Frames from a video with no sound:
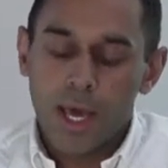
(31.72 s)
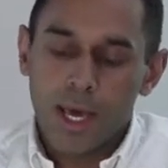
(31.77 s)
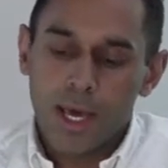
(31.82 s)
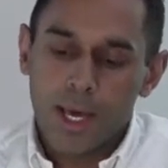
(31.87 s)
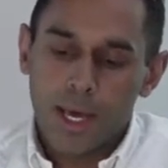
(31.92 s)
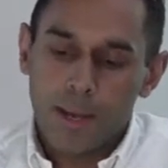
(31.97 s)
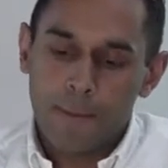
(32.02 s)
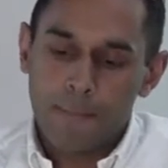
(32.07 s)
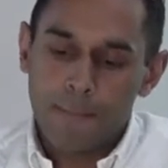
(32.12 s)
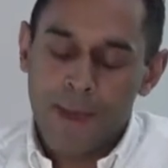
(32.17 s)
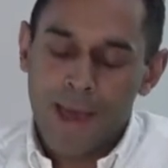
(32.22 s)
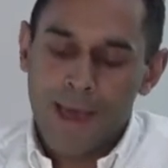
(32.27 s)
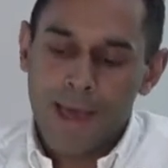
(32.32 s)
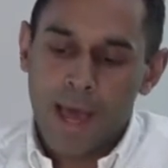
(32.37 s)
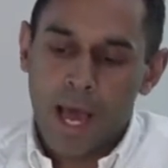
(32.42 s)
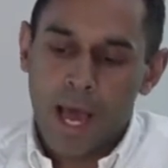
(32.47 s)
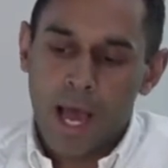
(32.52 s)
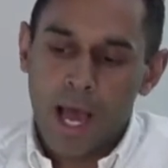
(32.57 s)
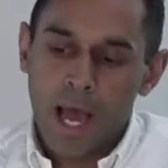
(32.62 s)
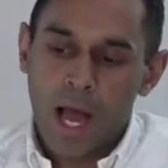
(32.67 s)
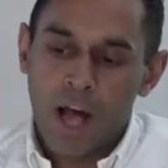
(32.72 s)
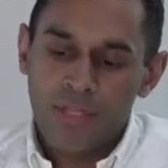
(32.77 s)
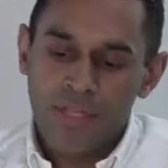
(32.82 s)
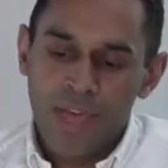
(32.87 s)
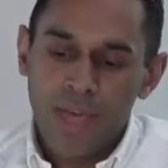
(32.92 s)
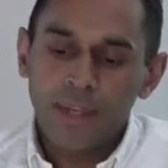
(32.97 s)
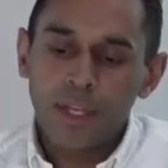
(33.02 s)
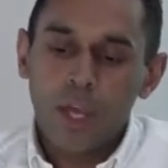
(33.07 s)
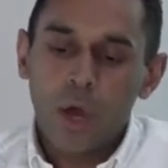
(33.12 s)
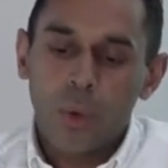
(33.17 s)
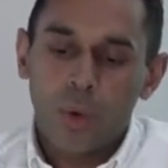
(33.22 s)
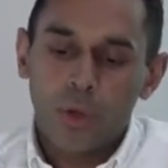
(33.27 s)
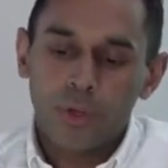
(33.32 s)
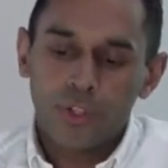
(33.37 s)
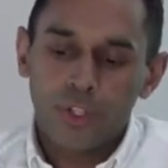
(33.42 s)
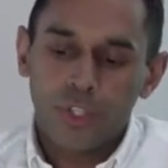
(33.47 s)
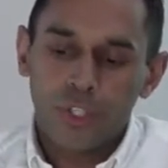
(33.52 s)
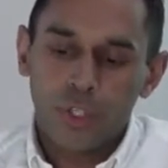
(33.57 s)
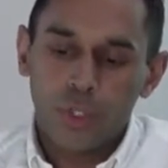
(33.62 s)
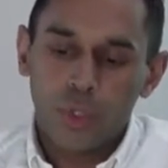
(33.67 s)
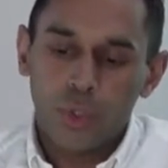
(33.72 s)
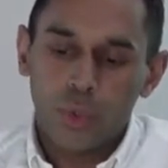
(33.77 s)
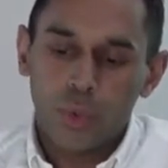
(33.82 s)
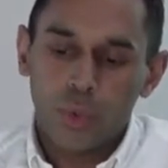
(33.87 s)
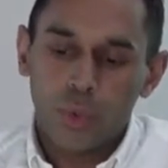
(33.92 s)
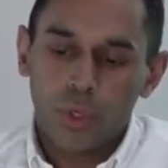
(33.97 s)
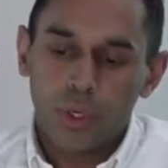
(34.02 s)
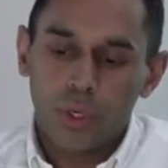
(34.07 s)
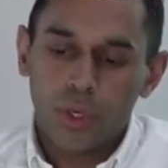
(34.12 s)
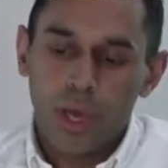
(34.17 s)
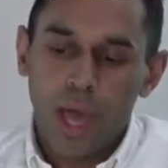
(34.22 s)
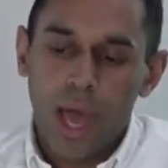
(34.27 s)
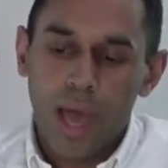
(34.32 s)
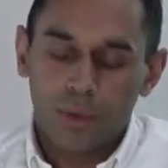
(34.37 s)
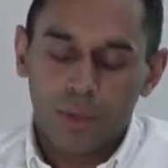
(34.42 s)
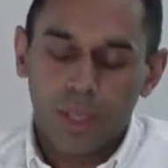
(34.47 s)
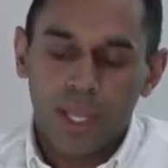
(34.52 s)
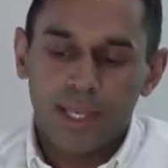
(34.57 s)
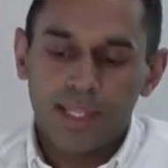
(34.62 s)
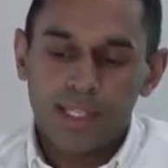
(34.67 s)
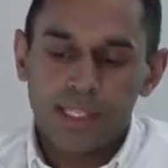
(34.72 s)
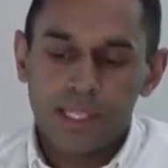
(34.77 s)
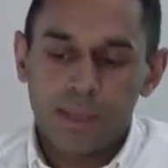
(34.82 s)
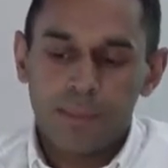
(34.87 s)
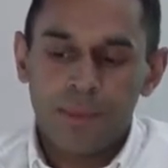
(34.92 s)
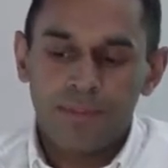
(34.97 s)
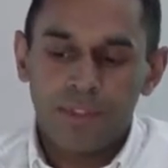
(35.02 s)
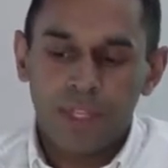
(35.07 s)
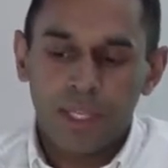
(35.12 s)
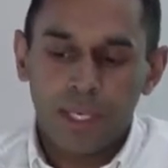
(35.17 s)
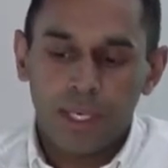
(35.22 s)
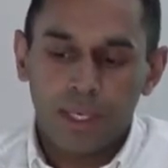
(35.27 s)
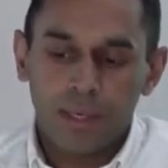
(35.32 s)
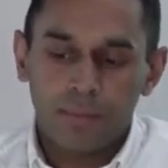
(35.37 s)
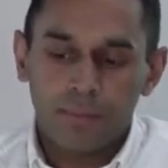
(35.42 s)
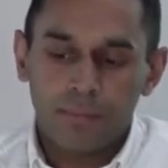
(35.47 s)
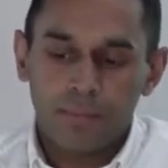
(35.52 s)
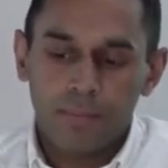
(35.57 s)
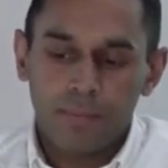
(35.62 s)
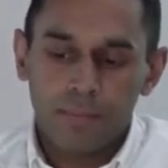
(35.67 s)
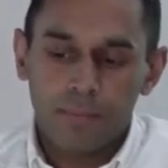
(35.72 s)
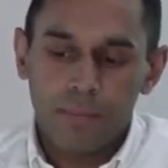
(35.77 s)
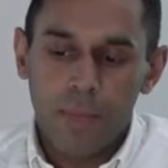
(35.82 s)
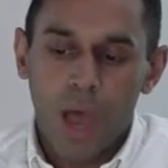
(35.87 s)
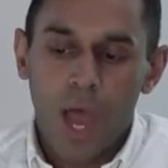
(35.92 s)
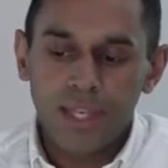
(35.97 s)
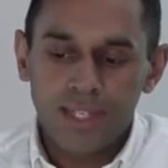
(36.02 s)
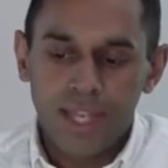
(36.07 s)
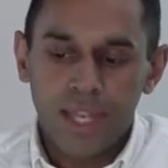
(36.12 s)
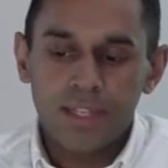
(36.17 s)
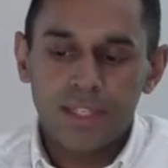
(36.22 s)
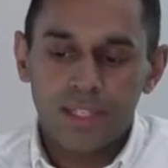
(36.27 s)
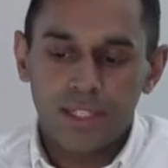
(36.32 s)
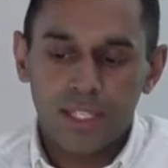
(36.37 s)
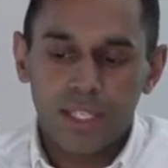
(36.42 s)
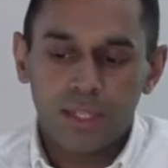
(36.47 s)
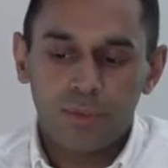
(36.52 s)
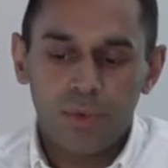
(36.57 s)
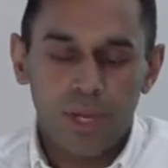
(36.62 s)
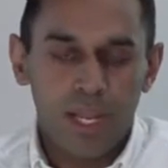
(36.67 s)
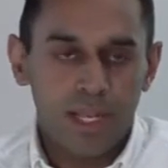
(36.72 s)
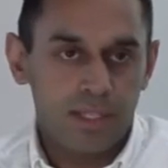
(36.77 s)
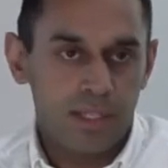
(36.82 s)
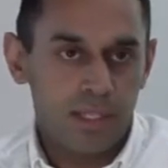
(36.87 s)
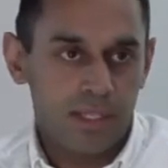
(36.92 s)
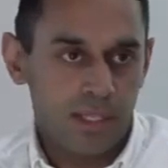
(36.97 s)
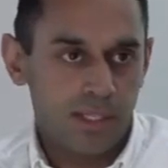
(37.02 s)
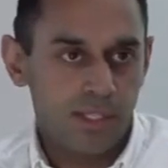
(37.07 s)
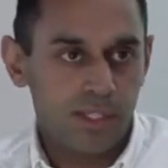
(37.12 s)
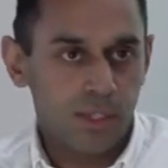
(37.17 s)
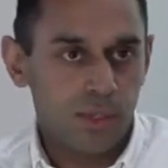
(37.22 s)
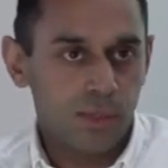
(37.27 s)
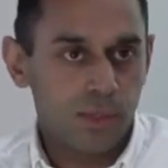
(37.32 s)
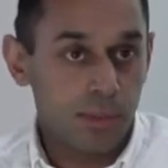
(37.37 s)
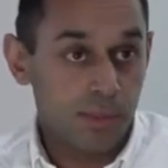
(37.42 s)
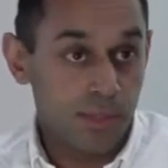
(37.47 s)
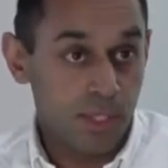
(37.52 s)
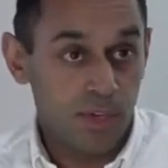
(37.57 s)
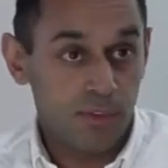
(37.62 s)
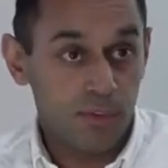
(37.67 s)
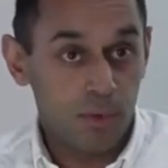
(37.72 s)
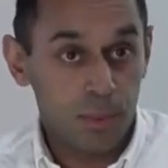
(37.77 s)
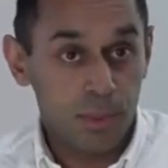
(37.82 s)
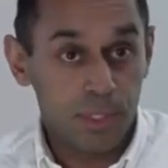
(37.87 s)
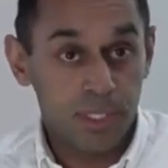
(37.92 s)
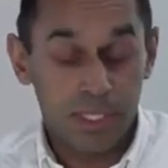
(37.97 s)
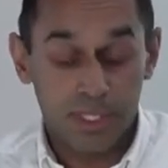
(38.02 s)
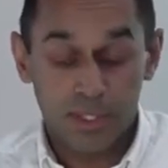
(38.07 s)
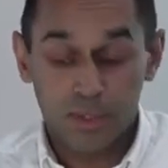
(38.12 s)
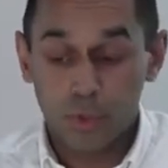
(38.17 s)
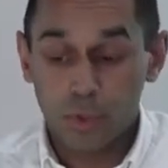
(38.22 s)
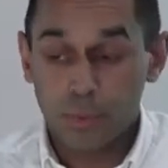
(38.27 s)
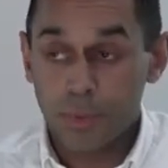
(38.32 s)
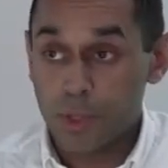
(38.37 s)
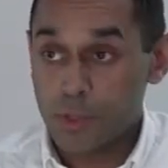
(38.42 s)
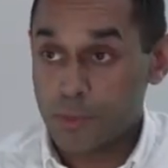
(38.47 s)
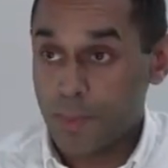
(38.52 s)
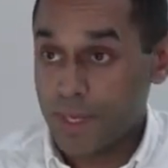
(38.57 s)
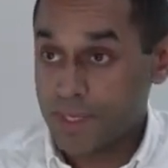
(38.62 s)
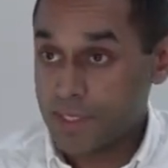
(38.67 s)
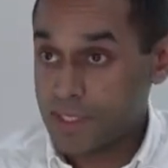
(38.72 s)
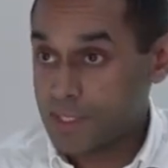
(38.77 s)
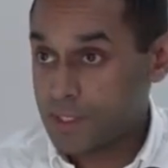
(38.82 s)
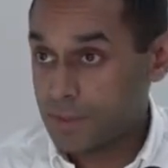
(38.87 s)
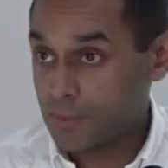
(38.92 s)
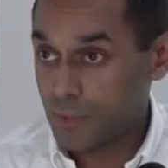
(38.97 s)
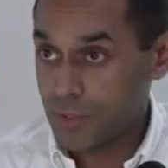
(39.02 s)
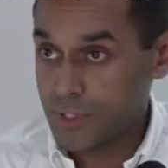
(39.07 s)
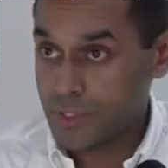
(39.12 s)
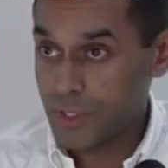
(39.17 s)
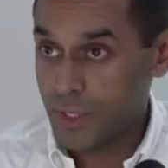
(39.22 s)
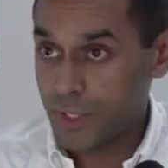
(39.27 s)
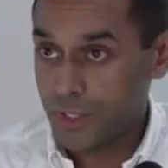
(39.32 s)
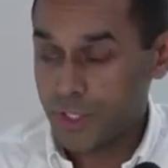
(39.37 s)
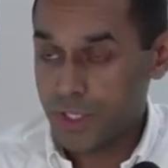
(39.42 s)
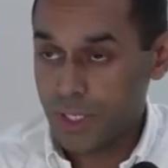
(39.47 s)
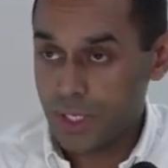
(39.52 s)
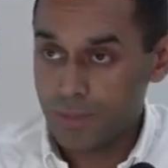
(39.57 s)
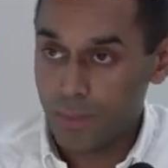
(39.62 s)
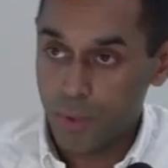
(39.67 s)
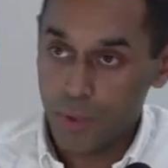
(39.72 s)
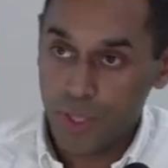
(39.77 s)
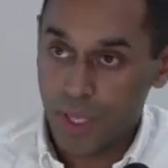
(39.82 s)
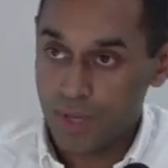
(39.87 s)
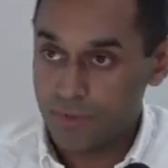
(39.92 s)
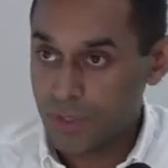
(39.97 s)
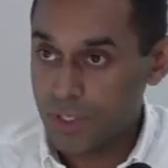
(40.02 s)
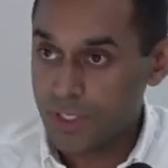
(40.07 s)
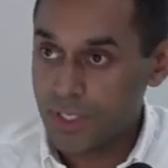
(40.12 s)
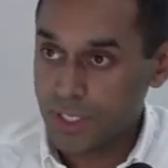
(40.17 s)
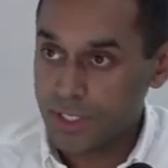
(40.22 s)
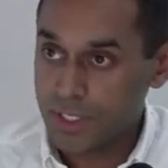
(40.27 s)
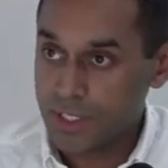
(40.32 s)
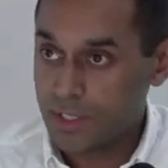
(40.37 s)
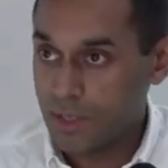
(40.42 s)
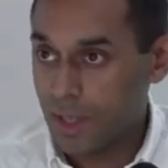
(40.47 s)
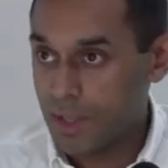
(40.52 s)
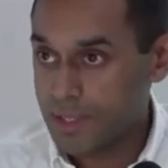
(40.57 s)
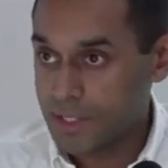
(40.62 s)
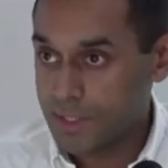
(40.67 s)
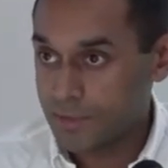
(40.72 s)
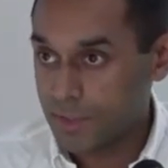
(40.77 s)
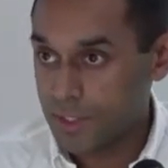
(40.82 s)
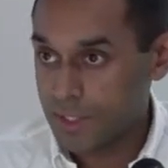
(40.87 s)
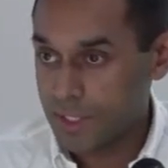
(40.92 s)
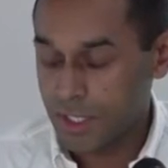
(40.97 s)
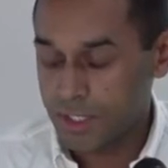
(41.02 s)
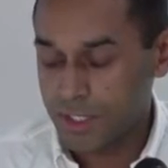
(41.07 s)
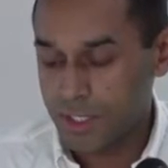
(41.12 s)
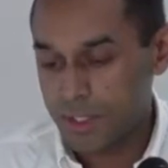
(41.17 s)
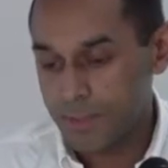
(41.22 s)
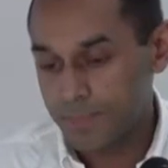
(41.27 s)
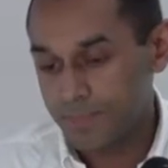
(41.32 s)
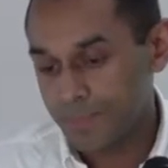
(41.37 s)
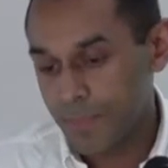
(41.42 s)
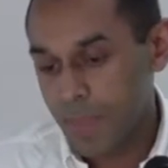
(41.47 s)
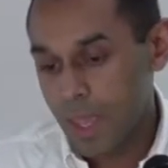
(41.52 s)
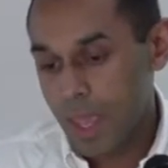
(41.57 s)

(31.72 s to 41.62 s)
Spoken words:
I'll then go on to outline some of the identity-related issues observable in this group on the basis of research that both I've conducted and others have conducted.